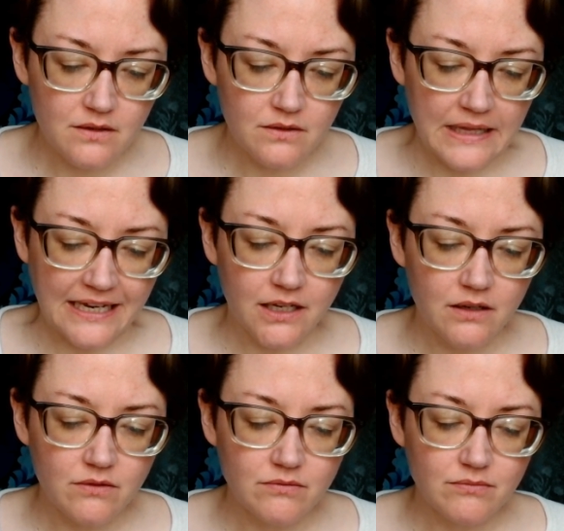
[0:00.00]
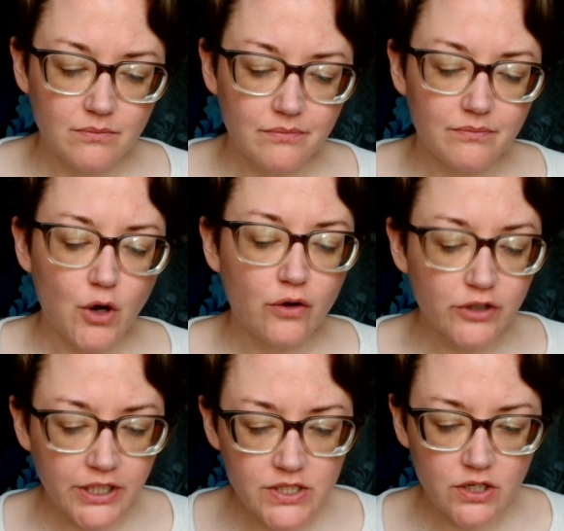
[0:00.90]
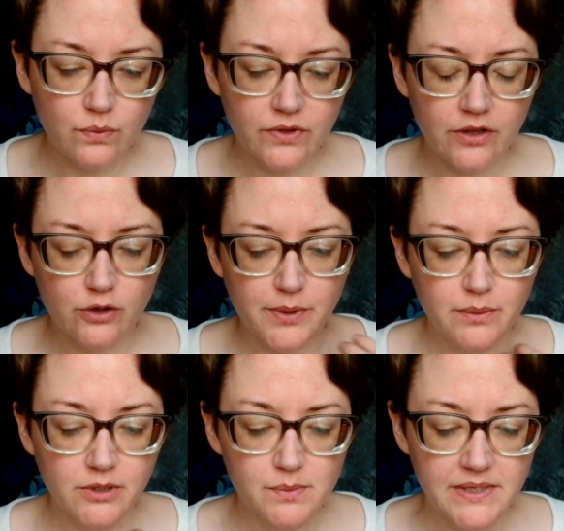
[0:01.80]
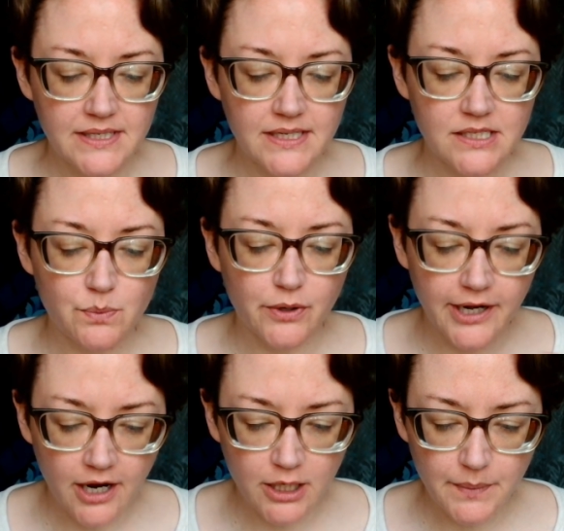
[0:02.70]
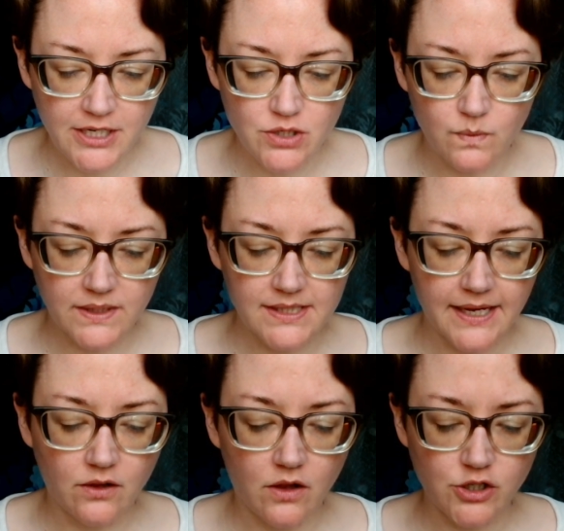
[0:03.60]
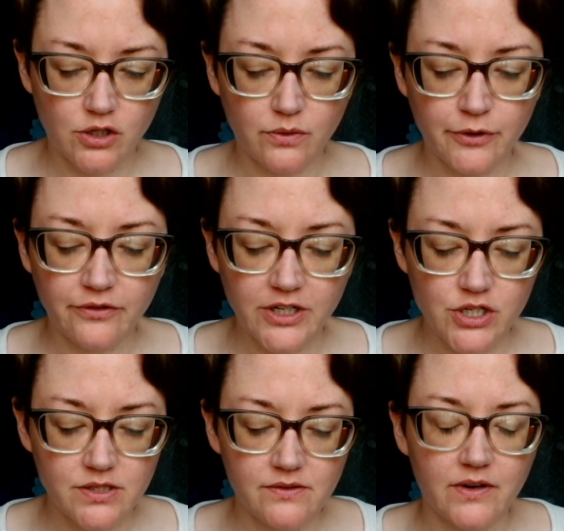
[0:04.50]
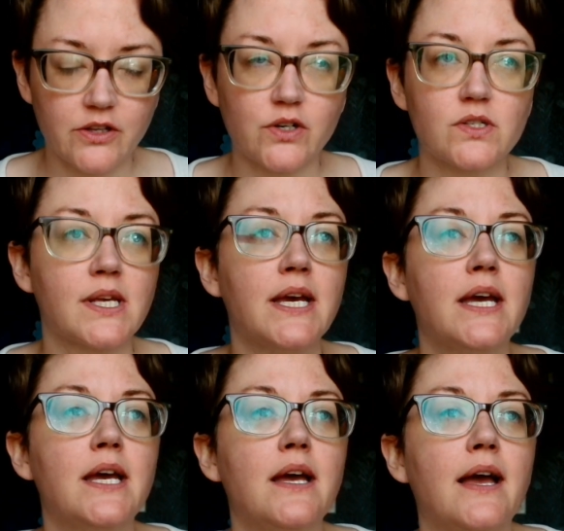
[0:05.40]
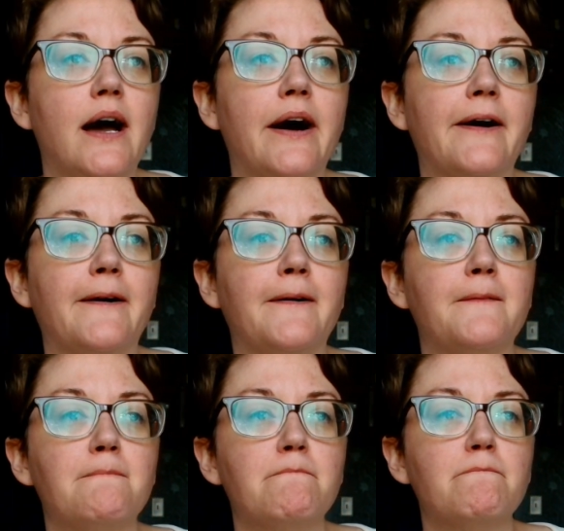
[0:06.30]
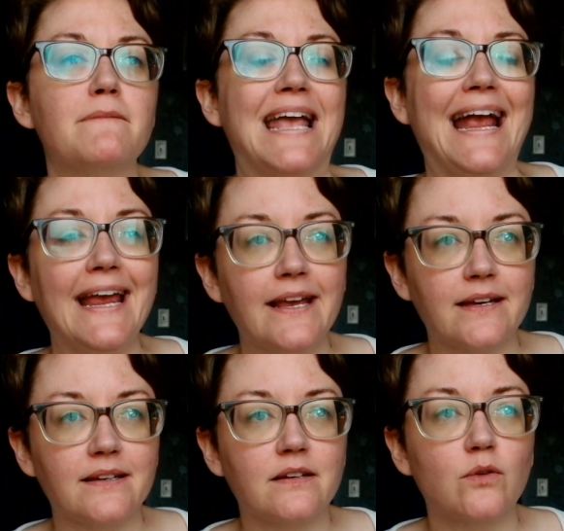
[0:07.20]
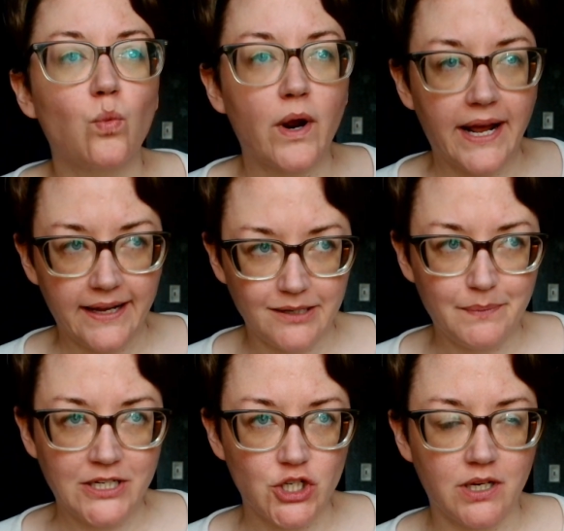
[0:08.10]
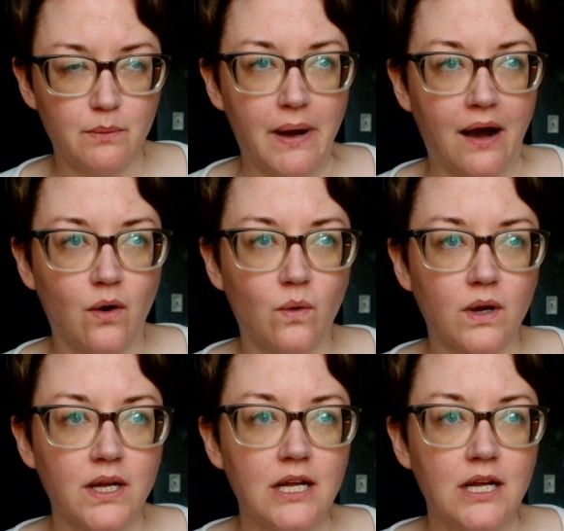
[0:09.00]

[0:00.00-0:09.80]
like over concern with other people's business, preoccupation with the psychological motivations of others, uh, and what I had mentioned about